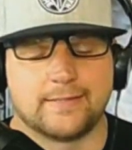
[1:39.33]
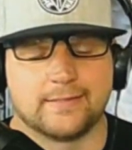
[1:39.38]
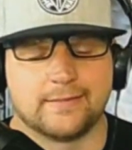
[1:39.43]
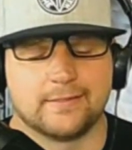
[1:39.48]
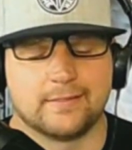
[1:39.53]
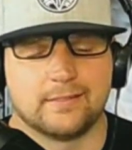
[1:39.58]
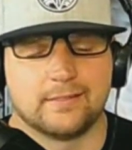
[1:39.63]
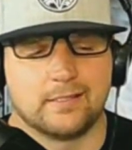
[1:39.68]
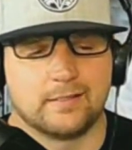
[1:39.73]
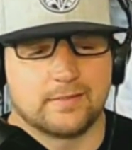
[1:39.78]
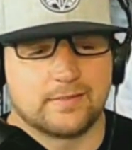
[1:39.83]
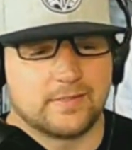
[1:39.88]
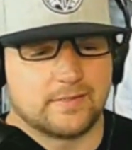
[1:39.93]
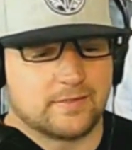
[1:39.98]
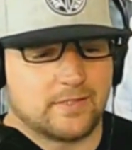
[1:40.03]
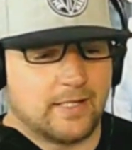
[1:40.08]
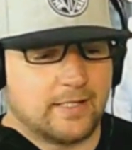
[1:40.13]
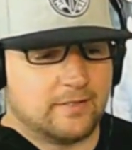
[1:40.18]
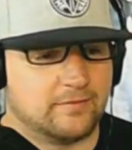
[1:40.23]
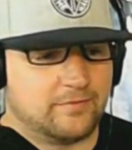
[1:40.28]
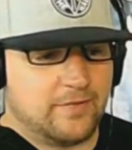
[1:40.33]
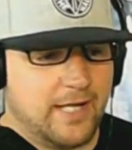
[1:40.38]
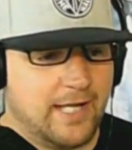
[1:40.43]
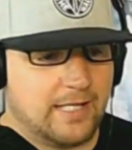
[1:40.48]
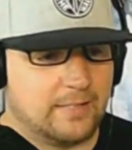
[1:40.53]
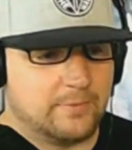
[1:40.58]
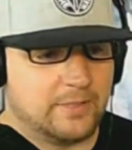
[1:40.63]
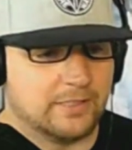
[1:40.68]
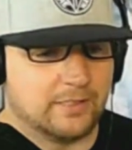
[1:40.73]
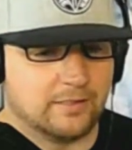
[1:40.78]
and I was just kind of
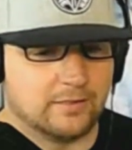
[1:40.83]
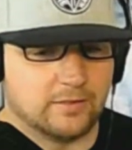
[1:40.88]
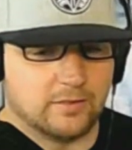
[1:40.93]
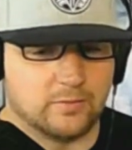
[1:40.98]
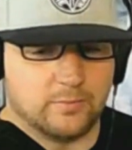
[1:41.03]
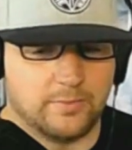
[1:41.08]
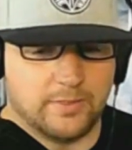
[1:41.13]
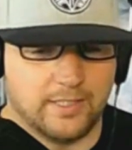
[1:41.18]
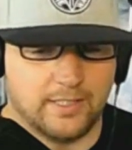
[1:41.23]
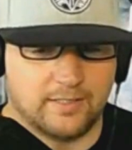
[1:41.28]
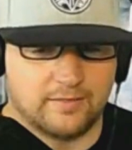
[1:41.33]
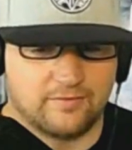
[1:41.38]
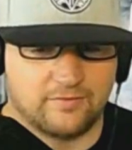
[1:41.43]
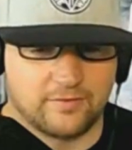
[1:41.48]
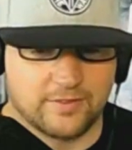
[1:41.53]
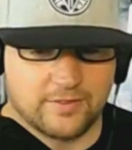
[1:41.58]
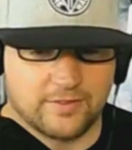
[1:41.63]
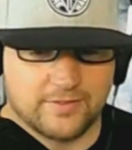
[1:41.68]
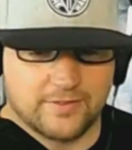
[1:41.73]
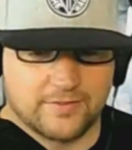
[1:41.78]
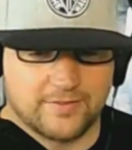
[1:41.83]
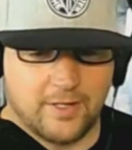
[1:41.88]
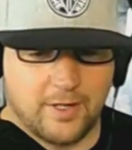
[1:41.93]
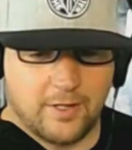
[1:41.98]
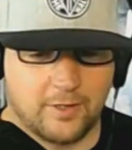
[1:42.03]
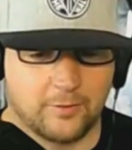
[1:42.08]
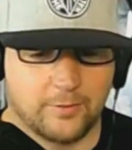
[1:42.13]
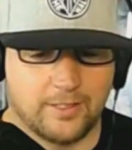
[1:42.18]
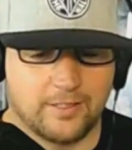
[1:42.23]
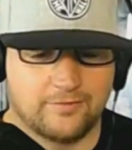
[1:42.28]
vibing a little bit. First
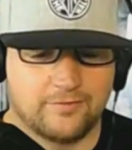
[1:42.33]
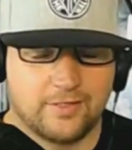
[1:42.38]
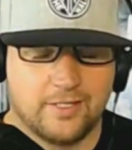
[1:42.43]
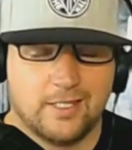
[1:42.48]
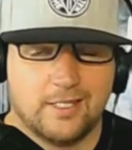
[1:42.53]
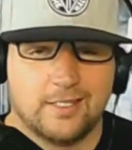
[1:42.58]
guitar riff.